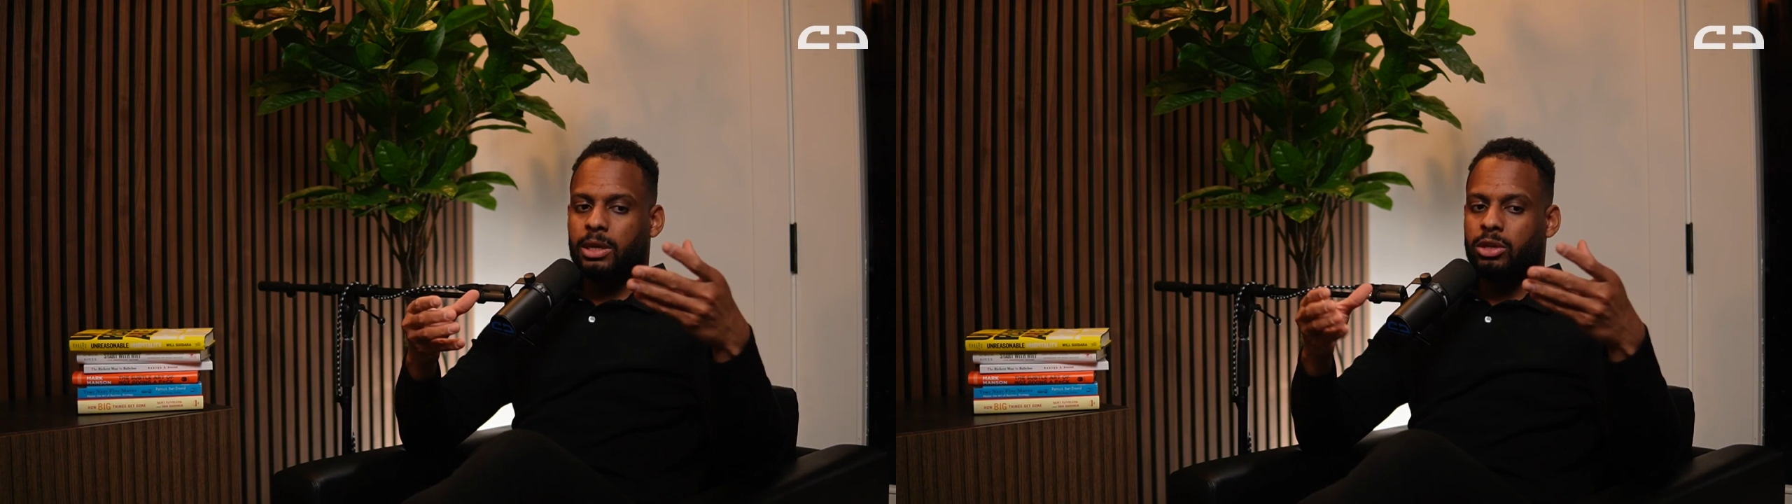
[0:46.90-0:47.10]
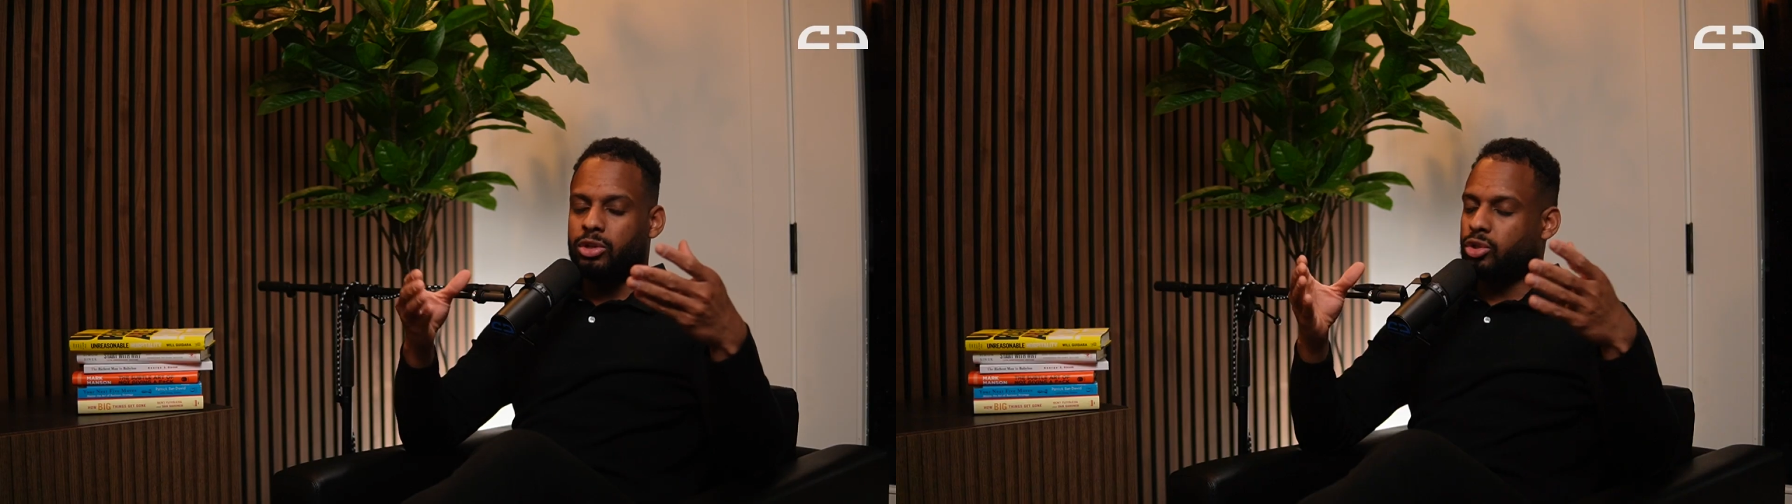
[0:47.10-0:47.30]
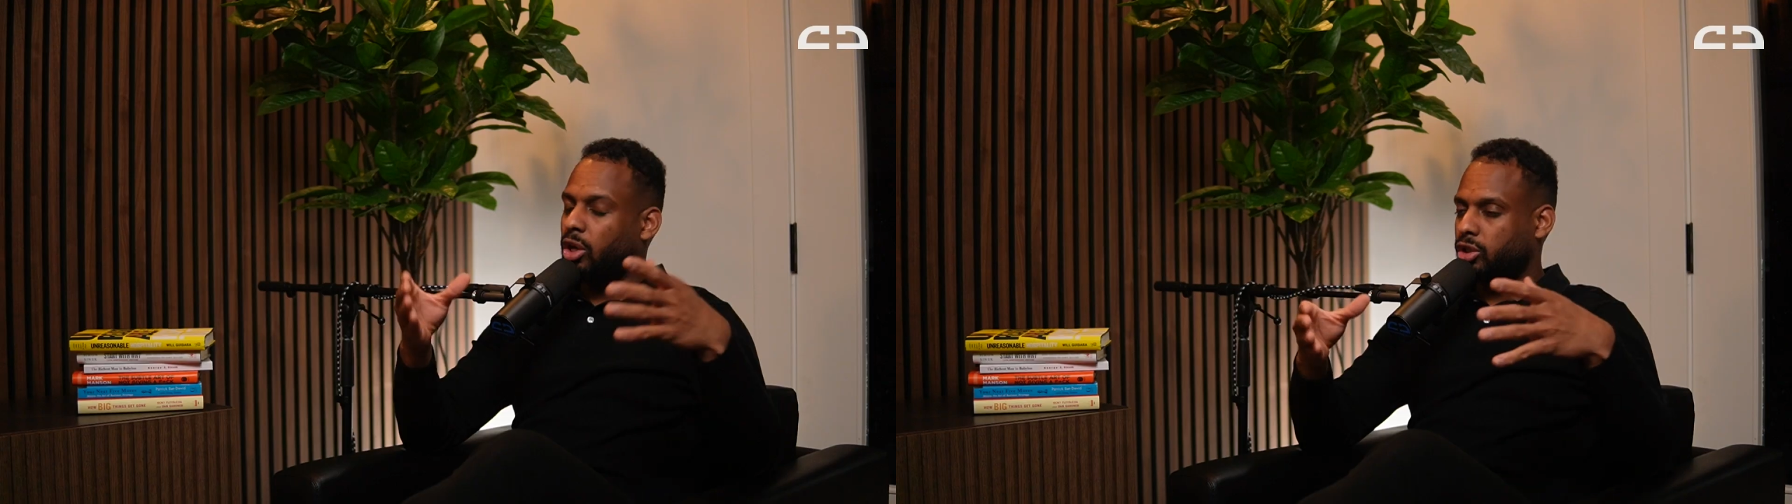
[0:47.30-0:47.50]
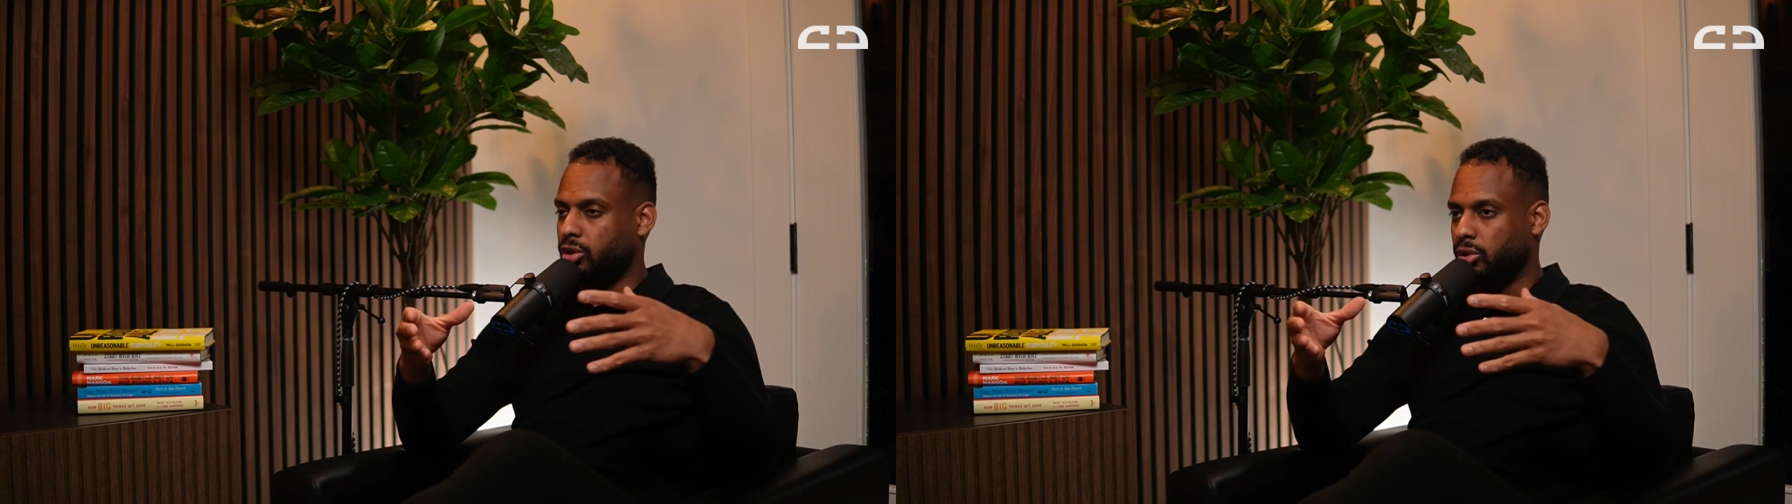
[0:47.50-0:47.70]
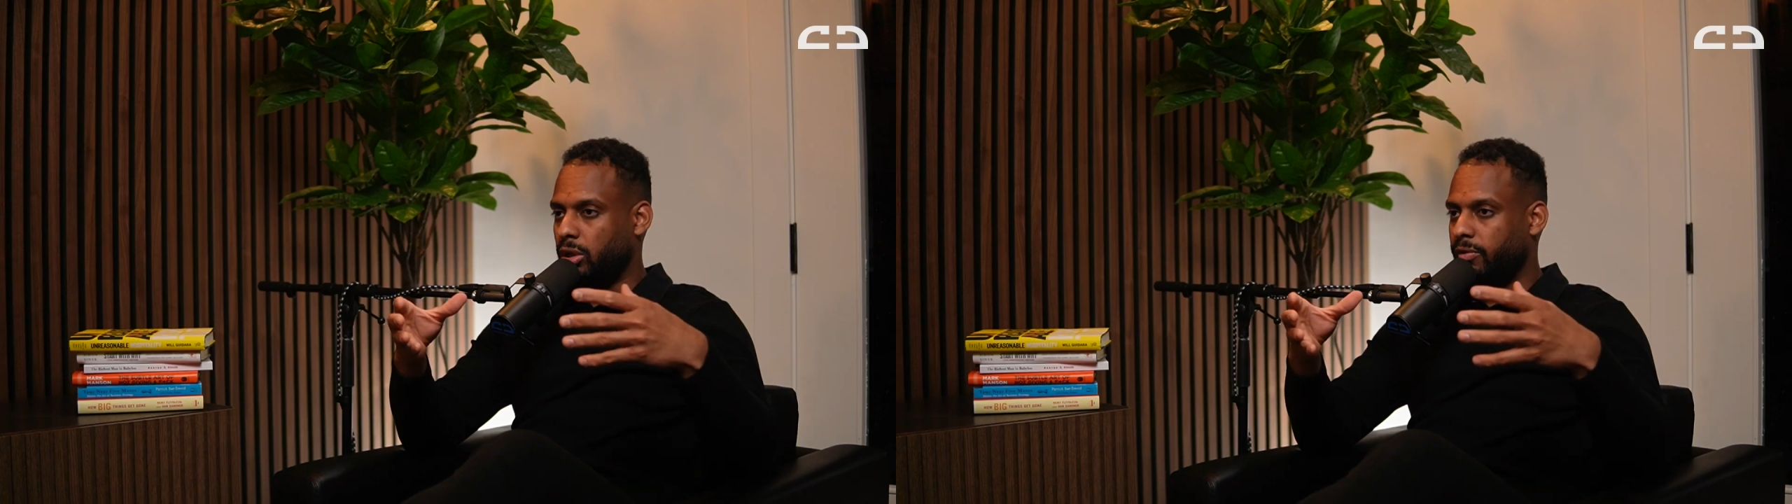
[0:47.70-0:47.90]
your
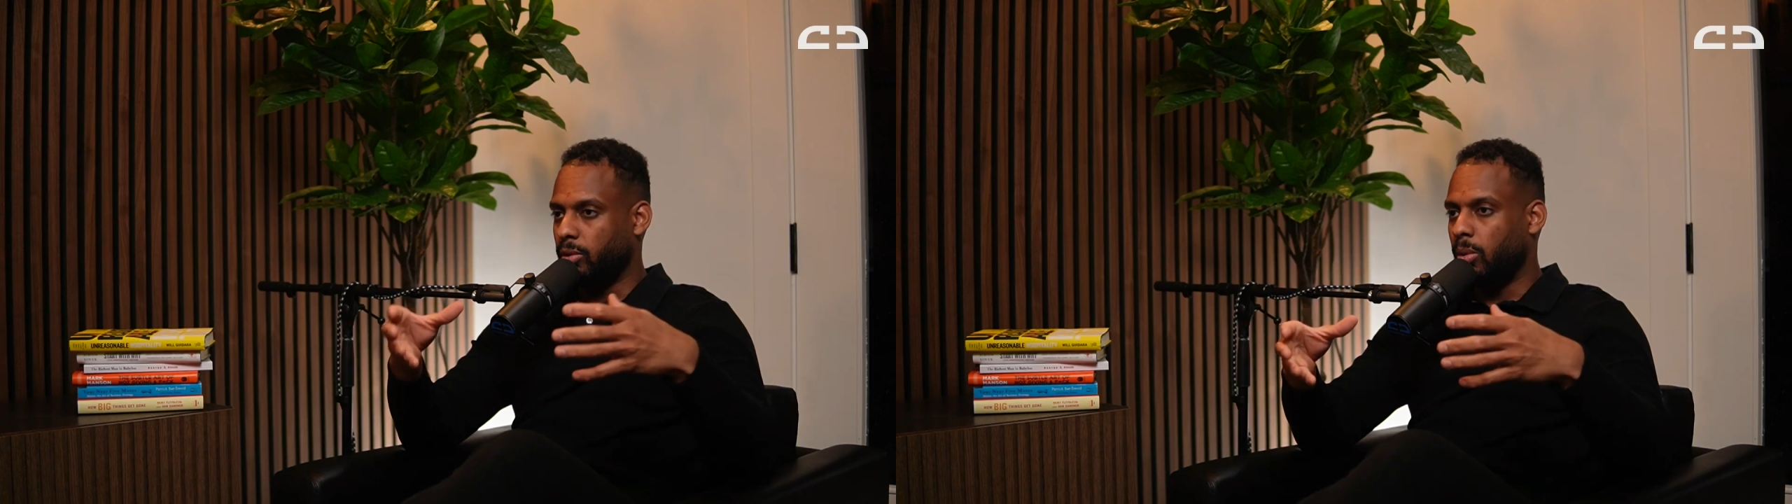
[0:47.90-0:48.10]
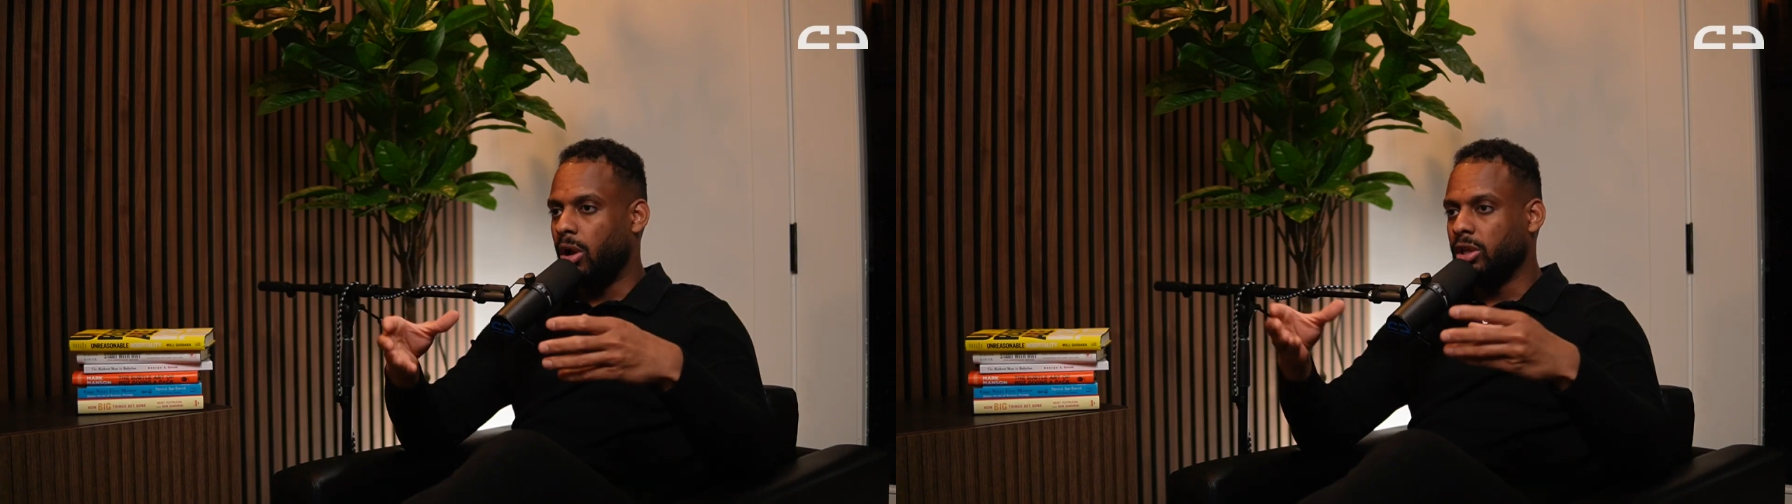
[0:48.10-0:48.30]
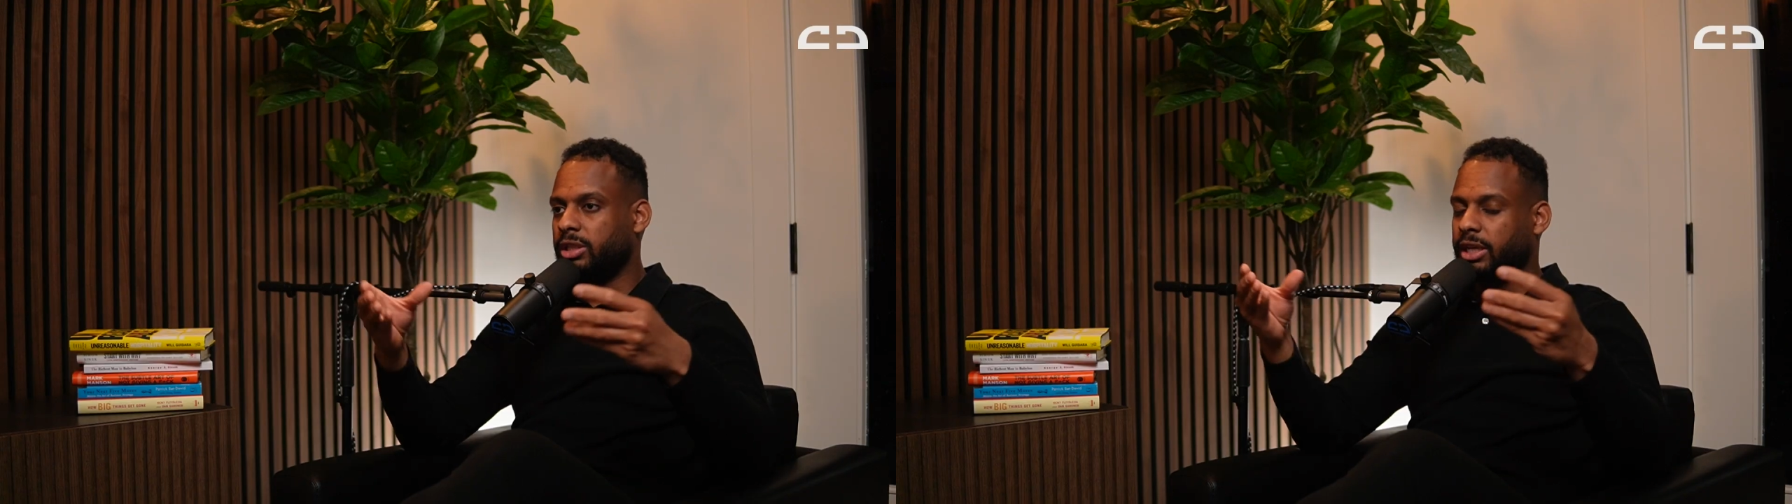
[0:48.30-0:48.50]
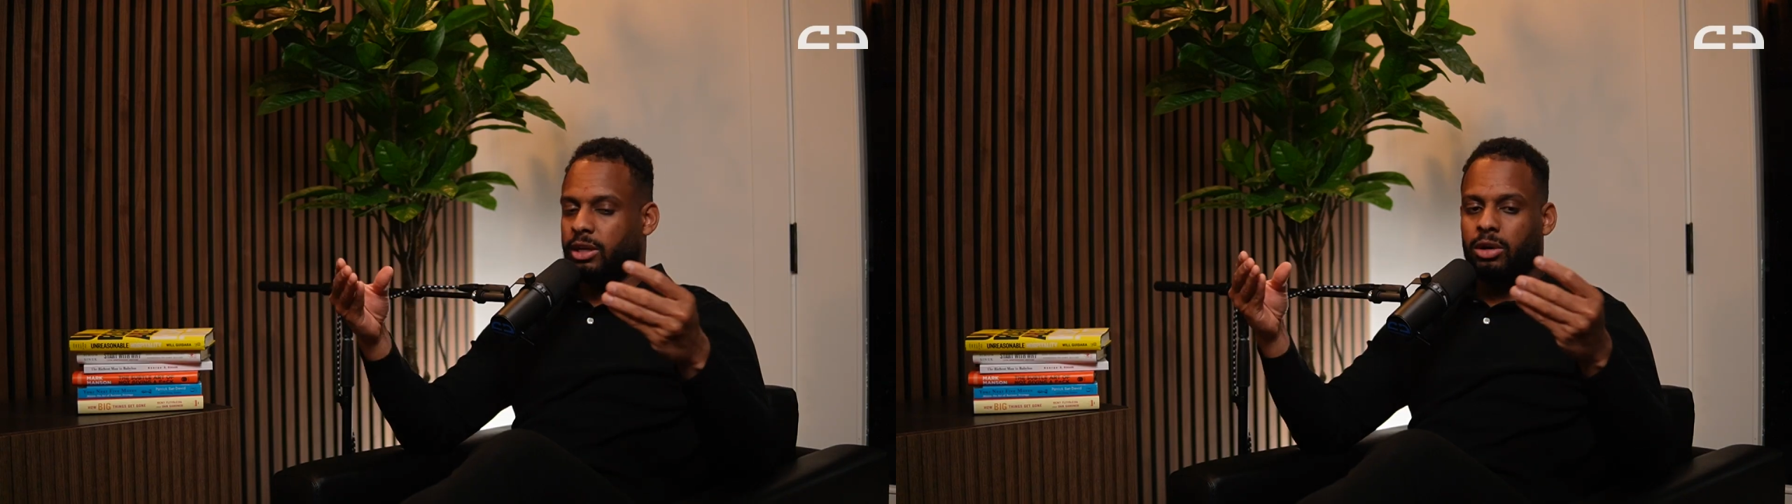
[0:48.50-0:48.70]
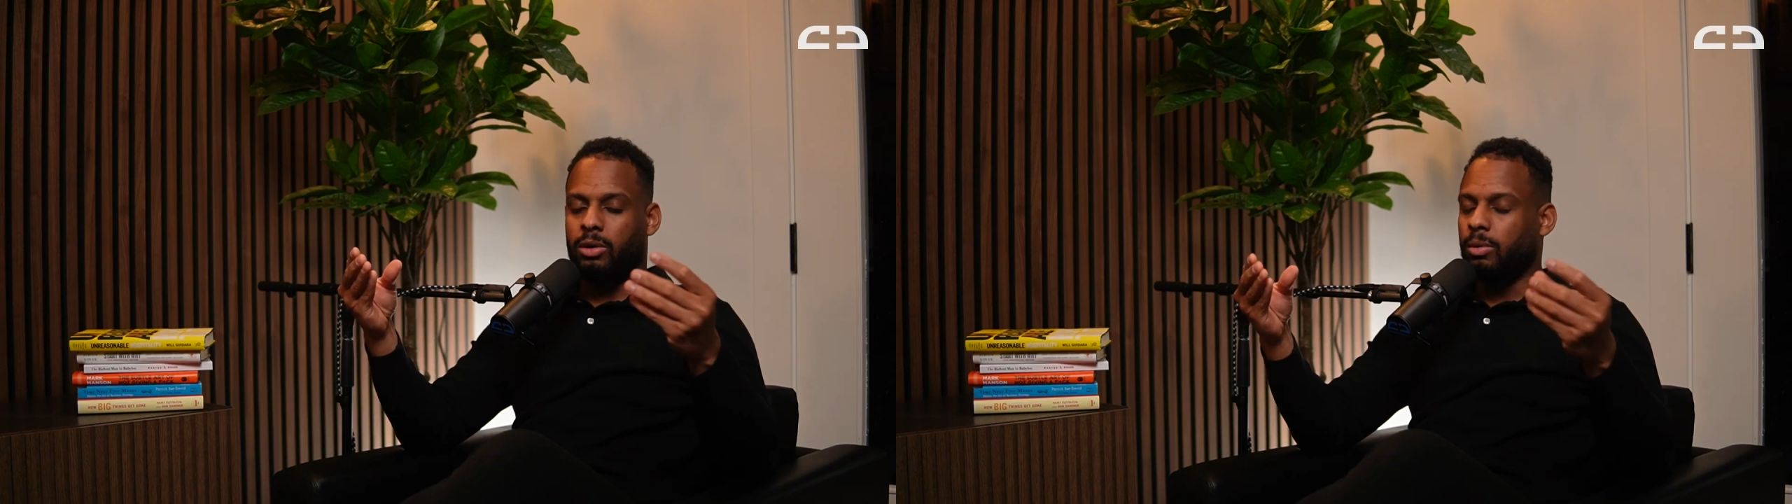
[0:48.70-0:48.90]
structure of the walls, like
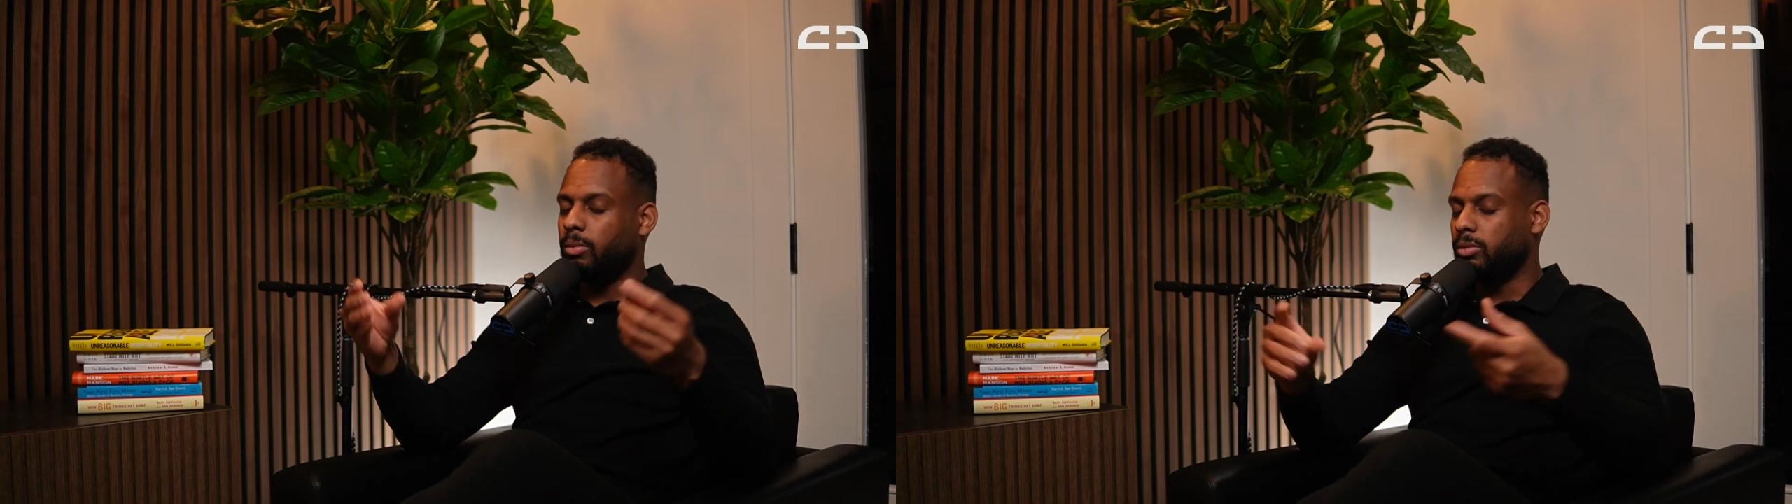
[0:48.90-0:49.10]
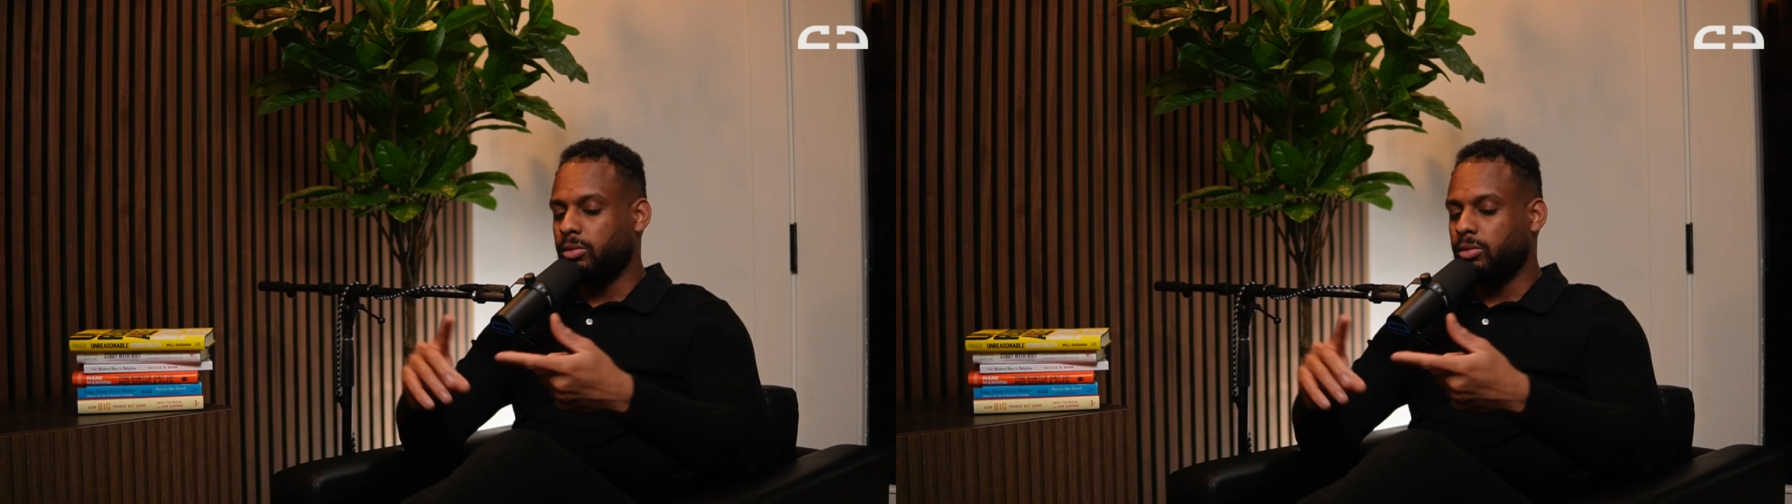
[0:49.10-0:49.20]
your